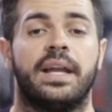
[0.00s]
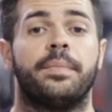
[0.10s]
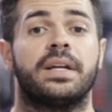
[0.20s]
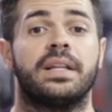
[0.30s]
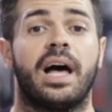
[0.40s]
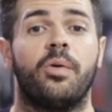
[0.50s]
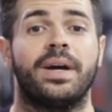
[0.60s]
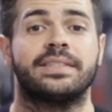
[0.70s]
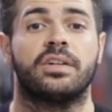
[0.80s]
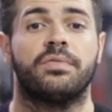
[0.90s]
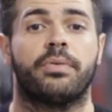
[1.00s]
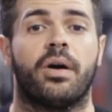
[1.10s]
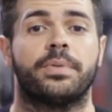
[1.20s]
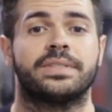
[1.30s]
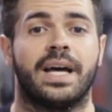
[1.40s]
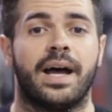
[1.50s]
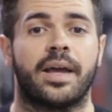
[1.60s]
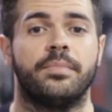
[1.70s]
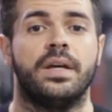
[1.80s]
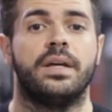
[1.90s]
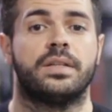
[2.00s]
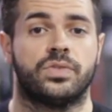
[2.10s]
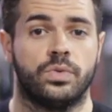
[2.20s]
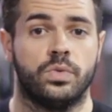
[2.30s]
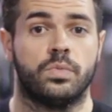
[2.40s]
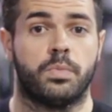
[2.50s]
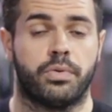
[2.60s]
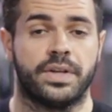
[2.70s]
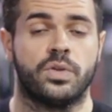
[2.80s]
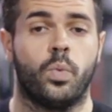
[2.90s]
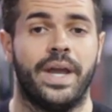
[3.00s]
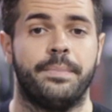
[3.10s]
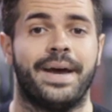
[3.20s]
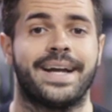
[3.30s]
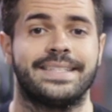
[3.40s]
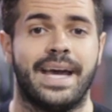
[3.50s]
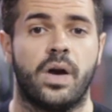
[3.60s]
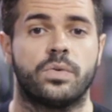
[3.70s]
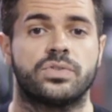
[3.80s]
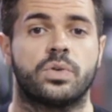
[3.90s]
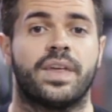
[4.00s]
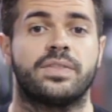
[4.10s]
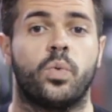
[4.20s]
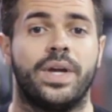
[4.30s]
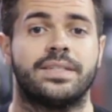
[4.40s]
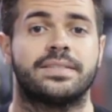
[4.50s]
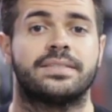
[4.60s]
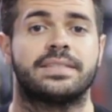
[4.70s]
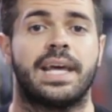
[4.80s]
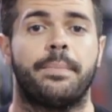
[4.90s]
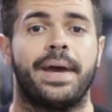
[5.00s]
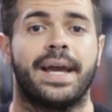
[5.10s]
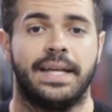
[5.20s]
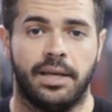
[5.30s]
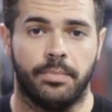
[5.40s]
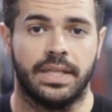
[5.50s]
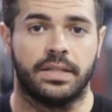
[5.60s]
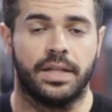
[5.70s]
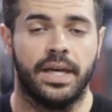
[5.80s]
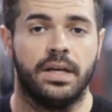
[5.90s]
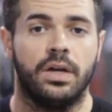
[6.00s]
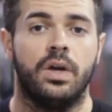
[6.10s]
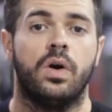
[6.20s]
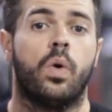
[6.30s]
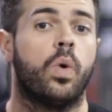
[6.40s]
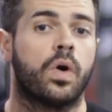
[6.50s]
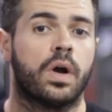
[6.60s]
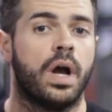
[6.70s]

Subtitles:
and I'm going to allow myself proper time to bring the weight back down so that the weight doesn't snap back and hit me in the leg, or